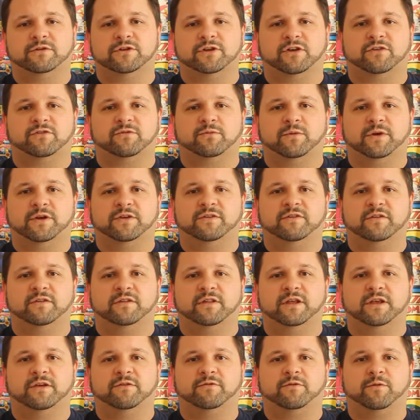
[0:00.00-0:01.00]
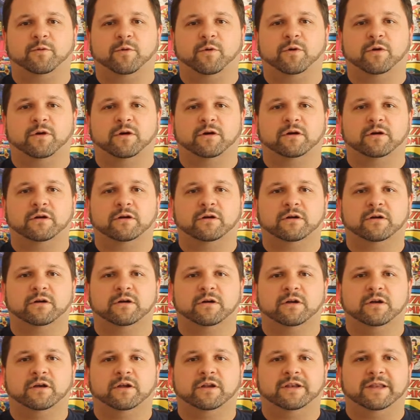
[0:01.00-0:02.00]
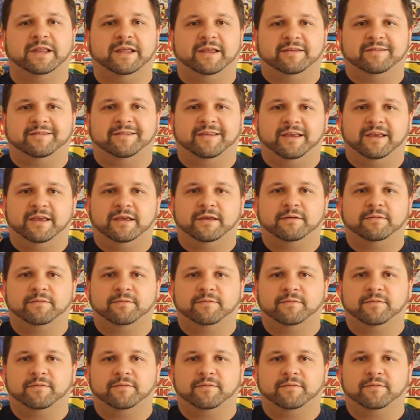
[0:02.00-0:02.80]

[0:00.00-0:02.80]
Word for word: just recently for DC,